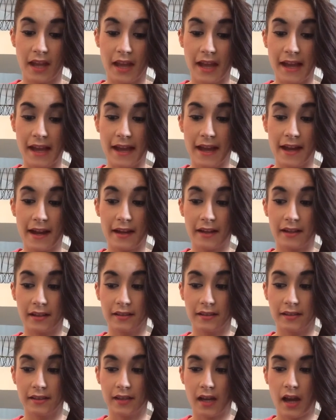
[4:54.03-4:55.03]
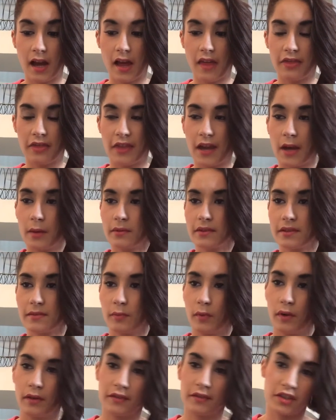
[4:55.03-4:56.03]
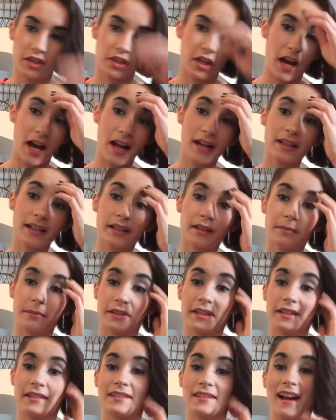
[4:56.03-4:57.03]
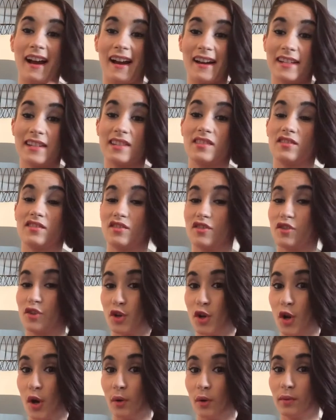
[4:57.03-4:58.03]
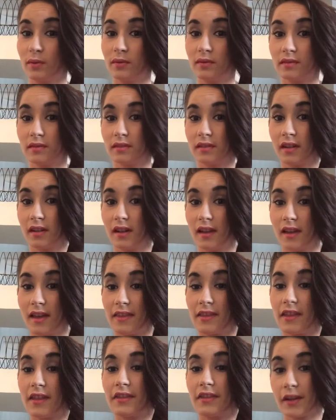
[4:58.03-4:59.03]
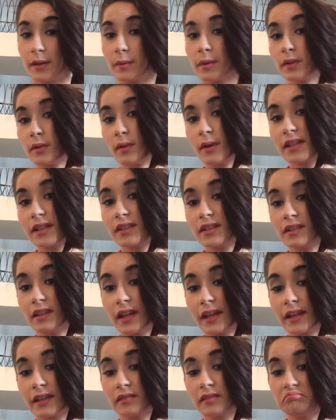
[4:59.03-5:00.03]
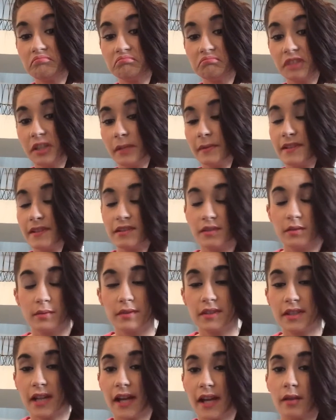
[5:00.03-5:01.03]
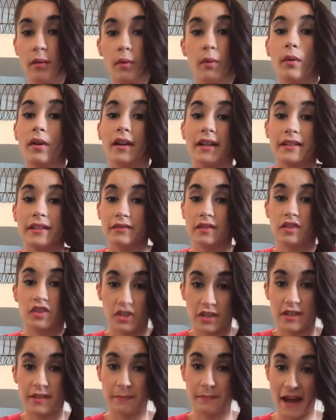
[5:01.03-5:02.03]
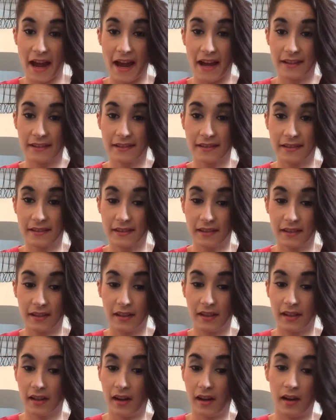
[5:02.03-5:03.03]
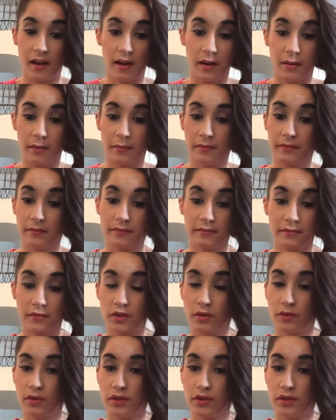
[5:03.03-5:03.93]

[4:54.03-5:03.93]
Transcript: and that was more of a shock, because I didn't know that they were going to commit suicide or even just pass due